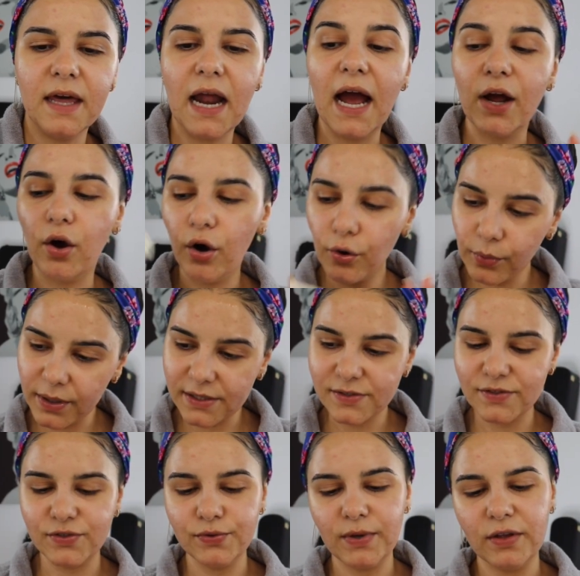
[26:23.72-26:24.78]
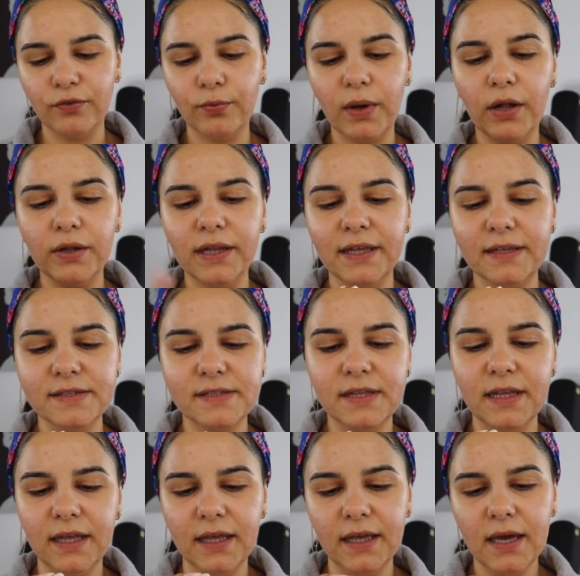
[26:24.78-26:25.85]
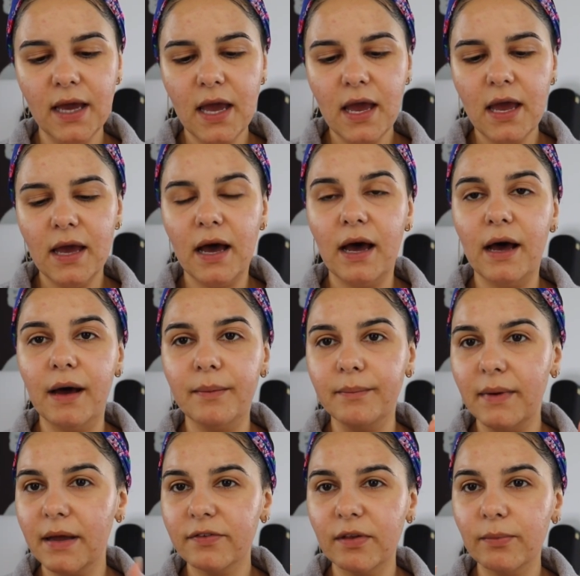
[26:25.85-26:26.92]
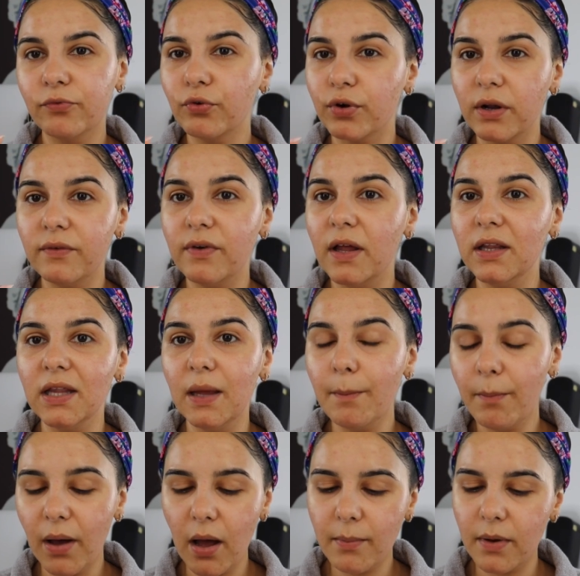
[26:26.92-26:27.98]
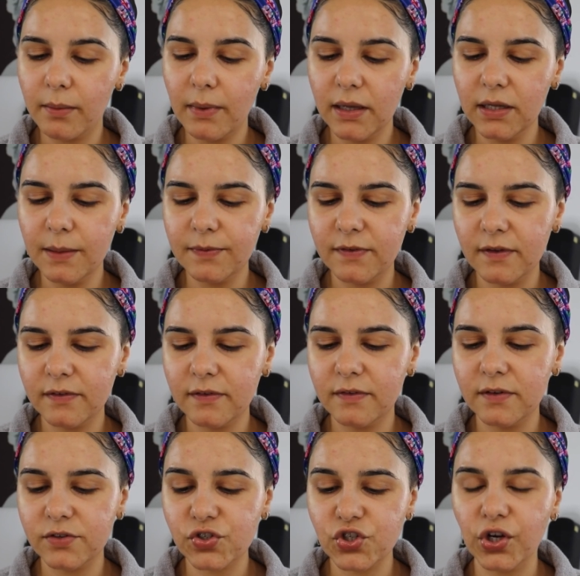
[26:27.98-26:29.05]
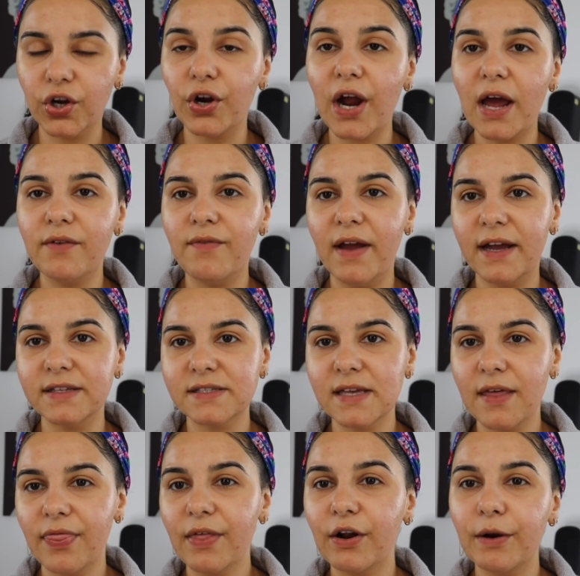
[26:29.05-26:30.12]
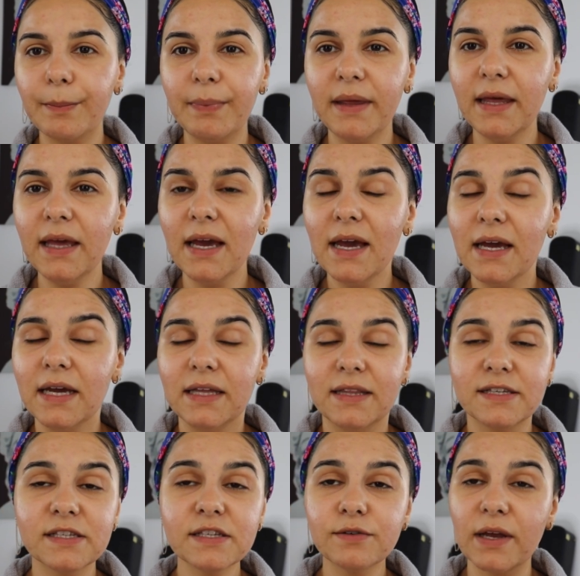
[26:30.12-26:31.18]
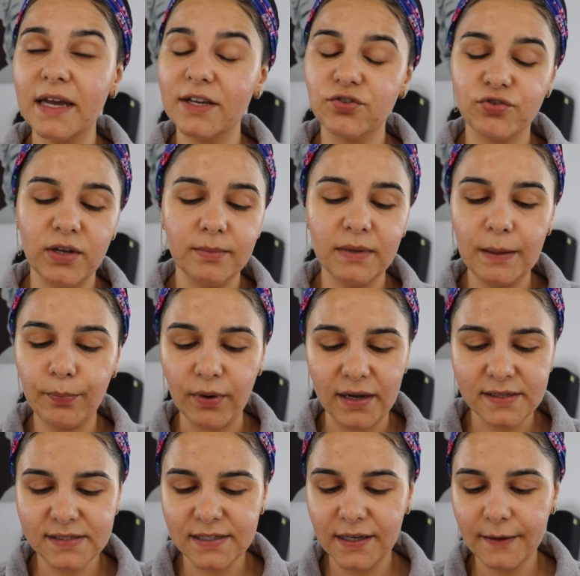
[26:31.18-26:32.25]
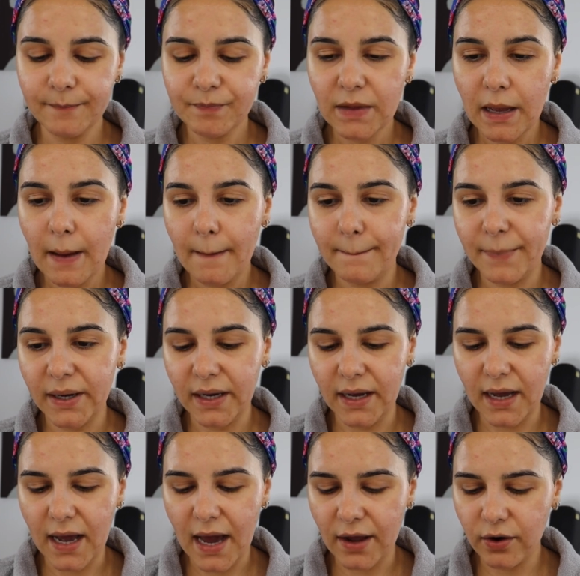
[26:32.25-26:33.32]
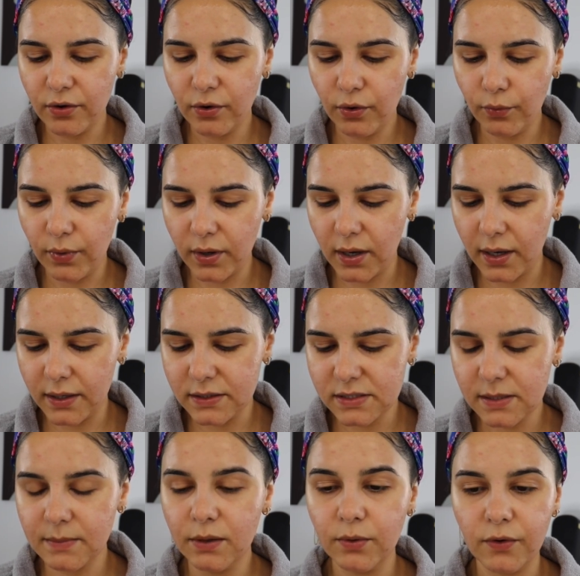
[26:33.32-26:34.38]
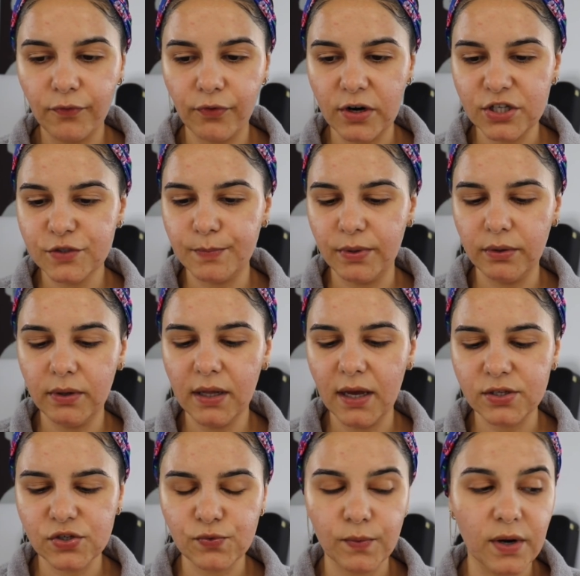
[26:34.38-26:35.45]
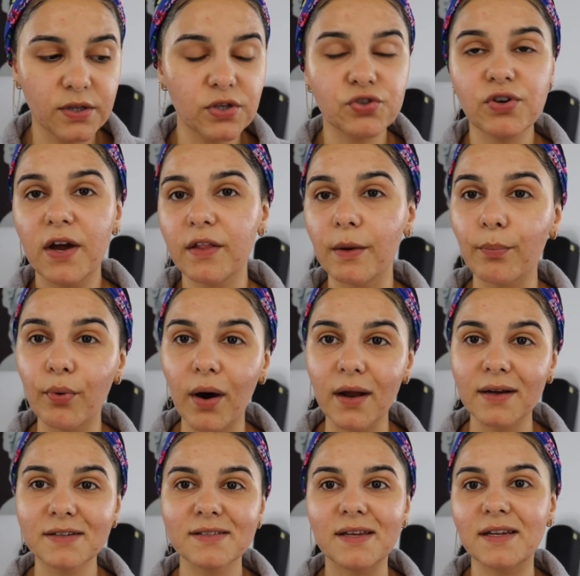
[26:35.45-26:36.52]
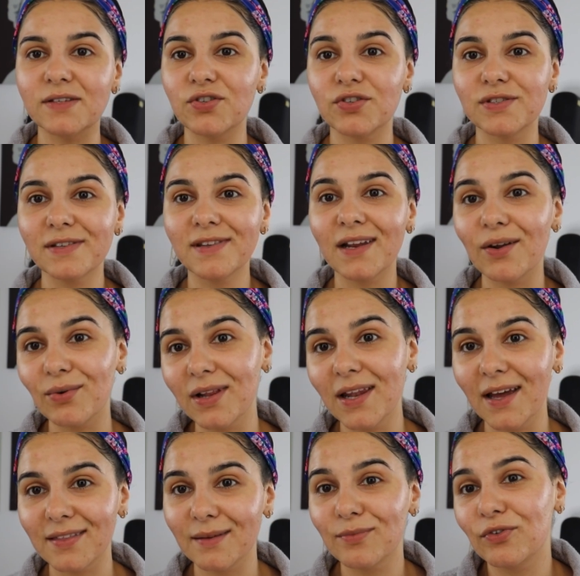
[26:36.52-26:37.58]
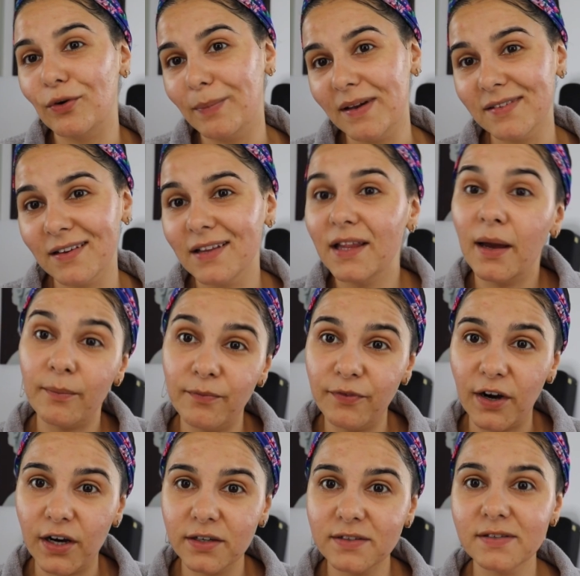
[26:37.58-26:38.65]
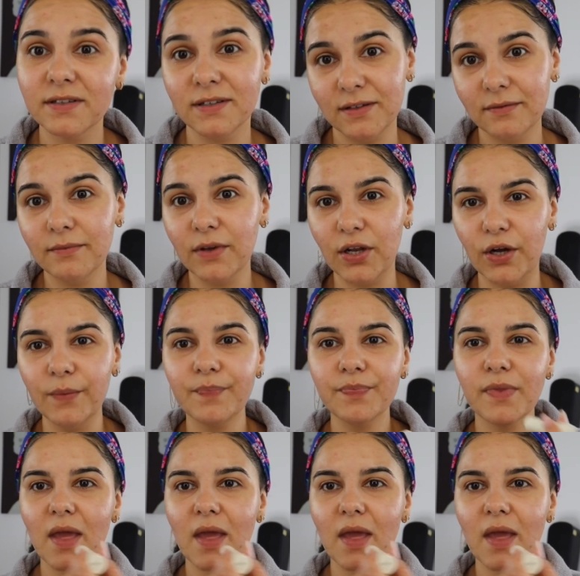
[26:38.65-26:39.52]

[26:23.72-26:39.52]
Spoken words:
that I always do as well is the some sort of lip balm on my lips. This is the Sugar Advanced Therapy. This is extremely pricey, but I don't know what got into me with Fresh Beauty. I just wanted to try their products, and it turns out that I really like them, so basically I'm fucked, you know?